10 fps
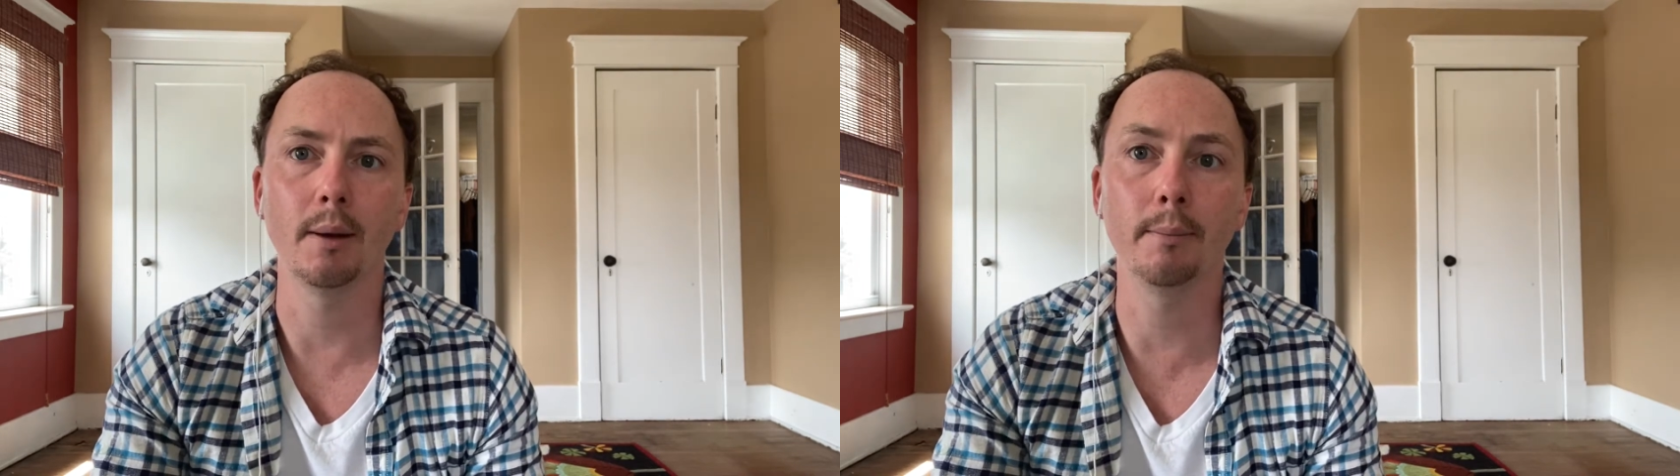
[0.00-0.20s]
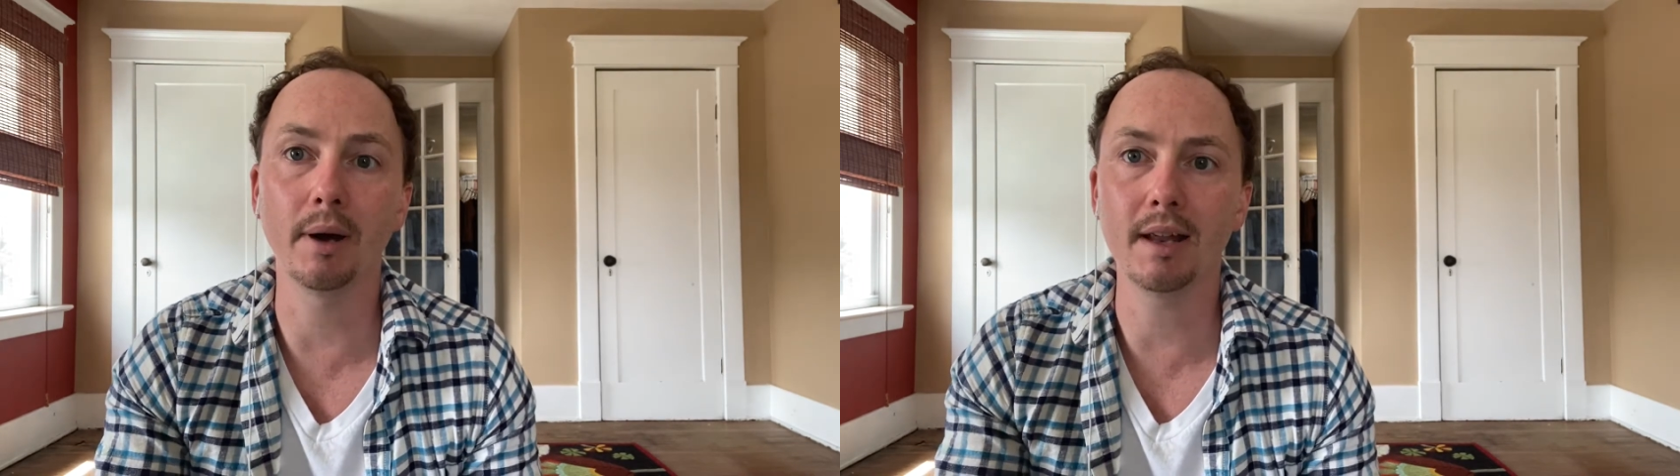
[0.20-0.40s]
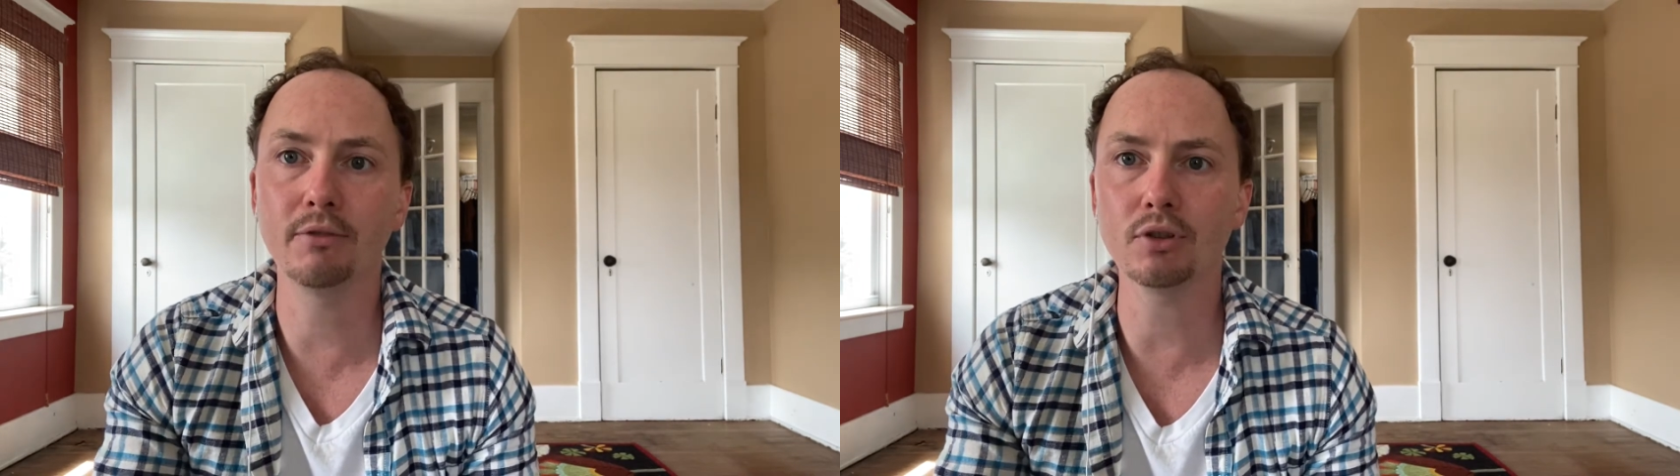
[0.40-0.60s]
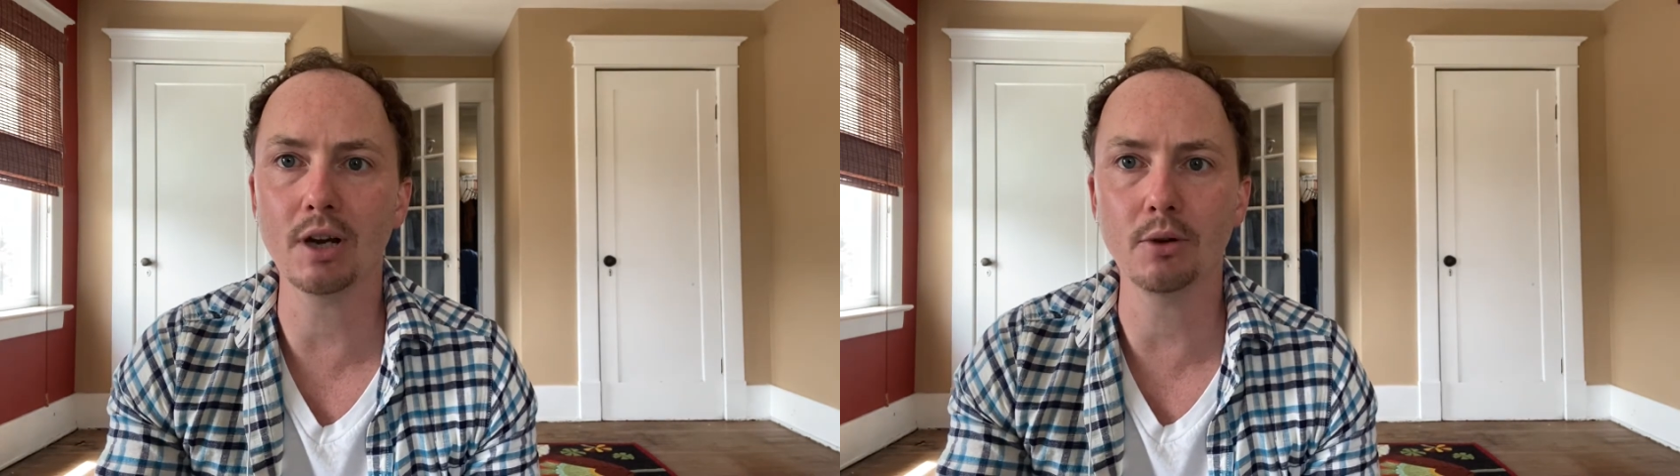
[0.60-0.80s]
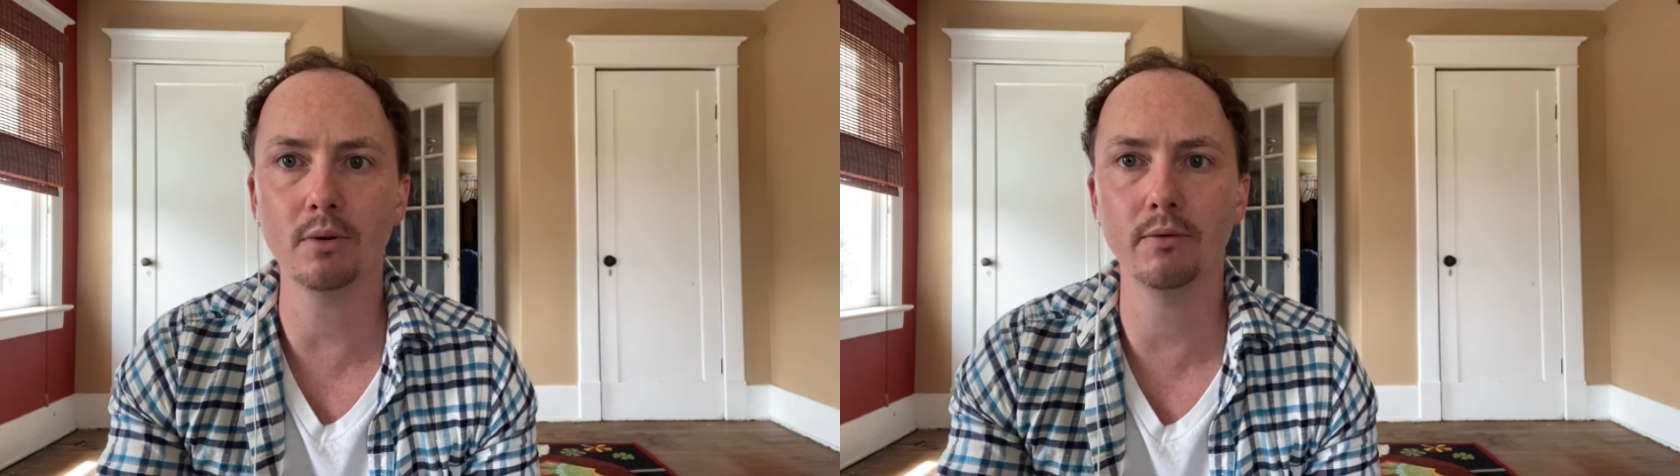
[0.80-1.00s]
But if you're
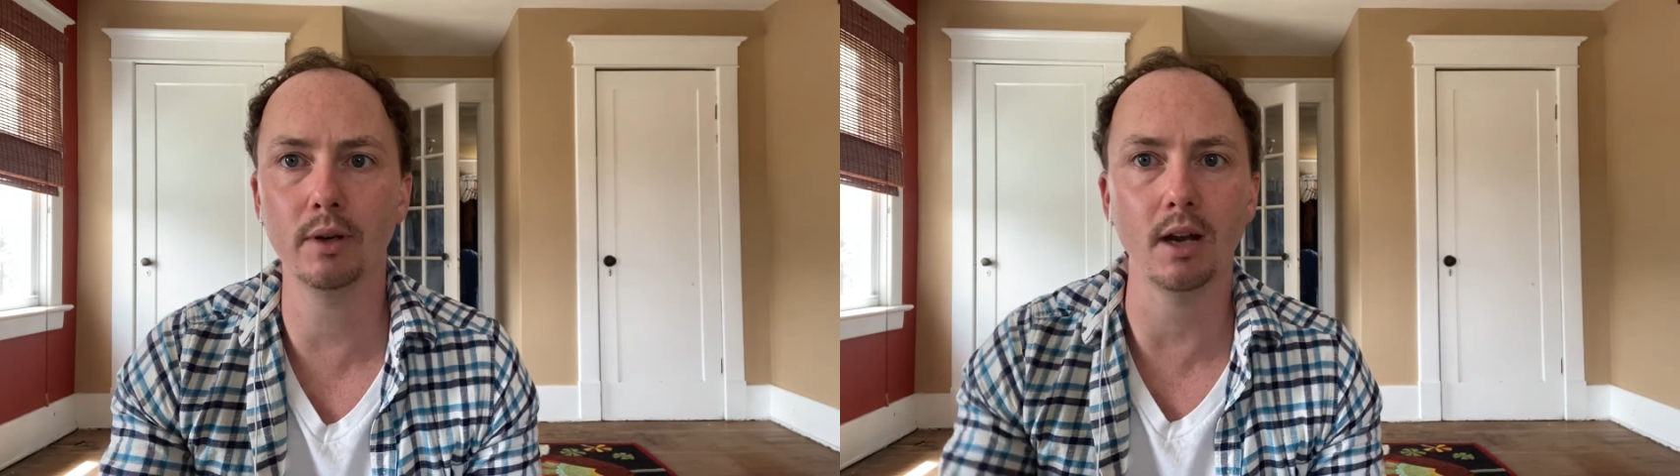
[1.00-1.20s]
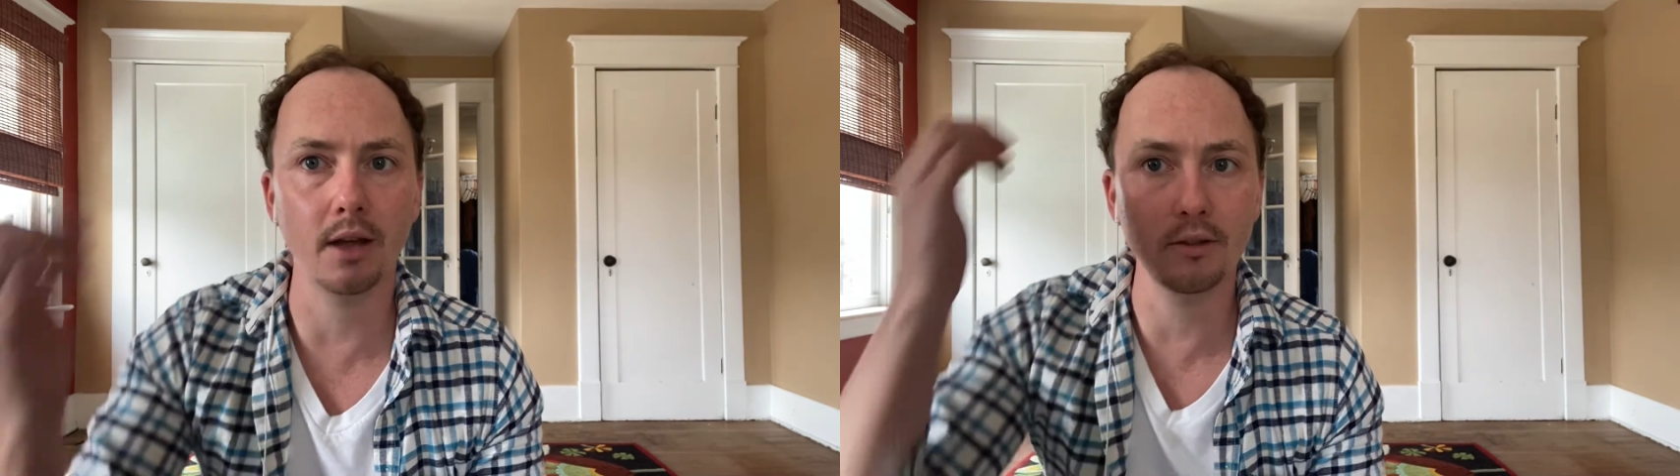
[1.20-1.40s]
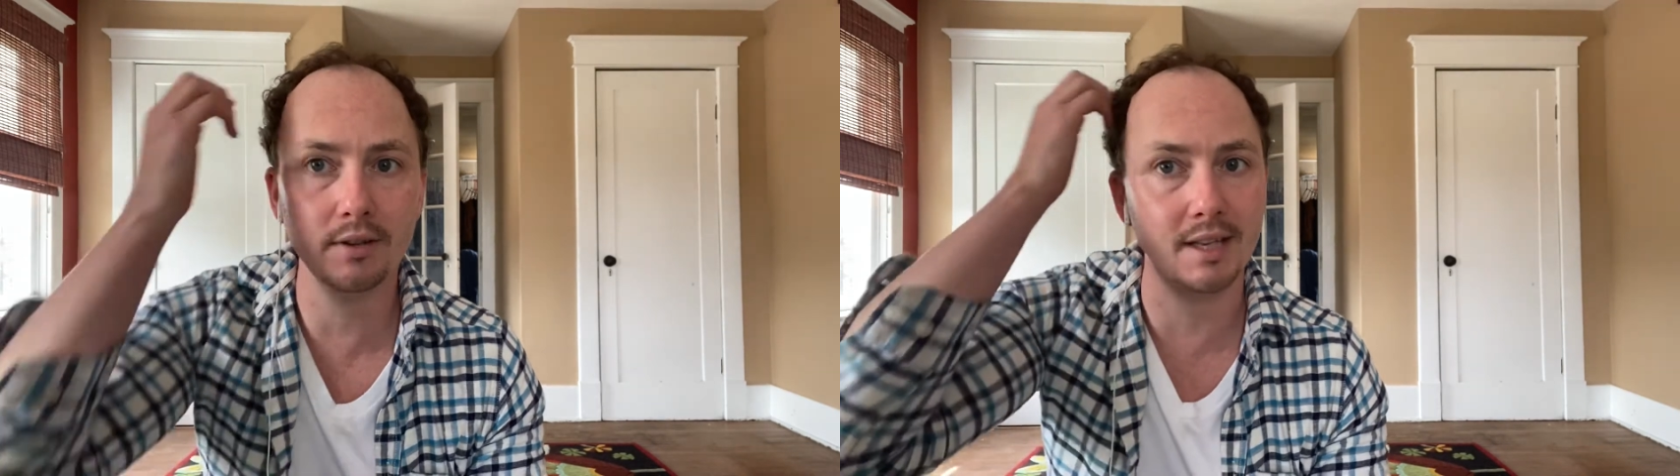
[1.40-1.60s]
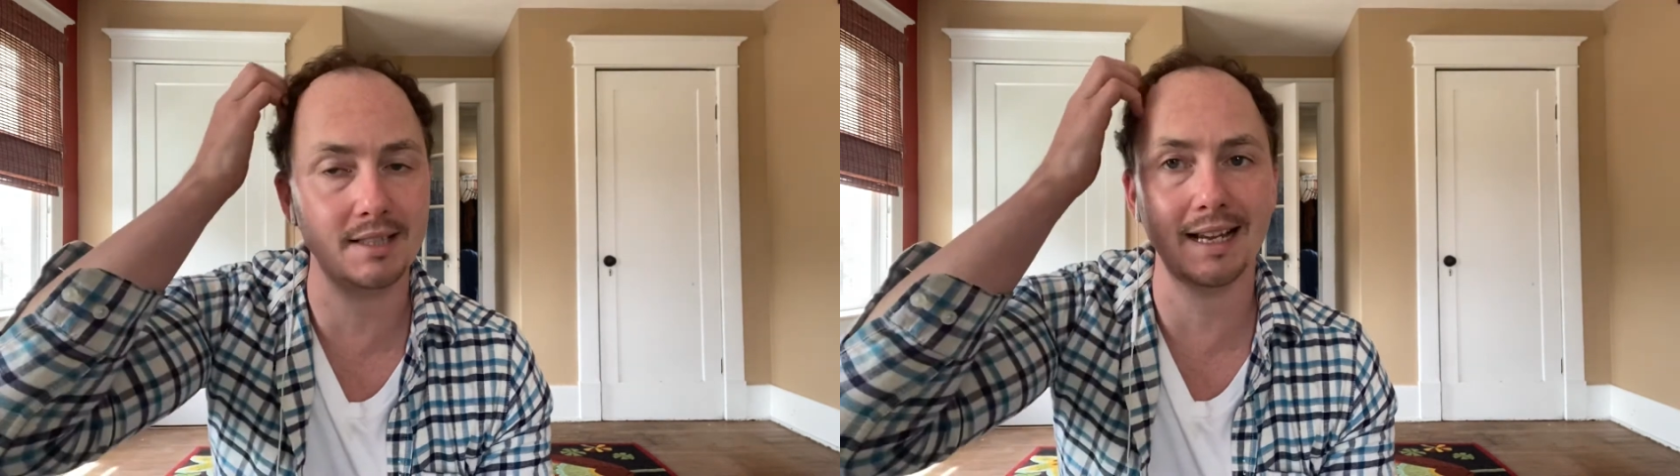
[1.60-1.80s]
trying to avoid other things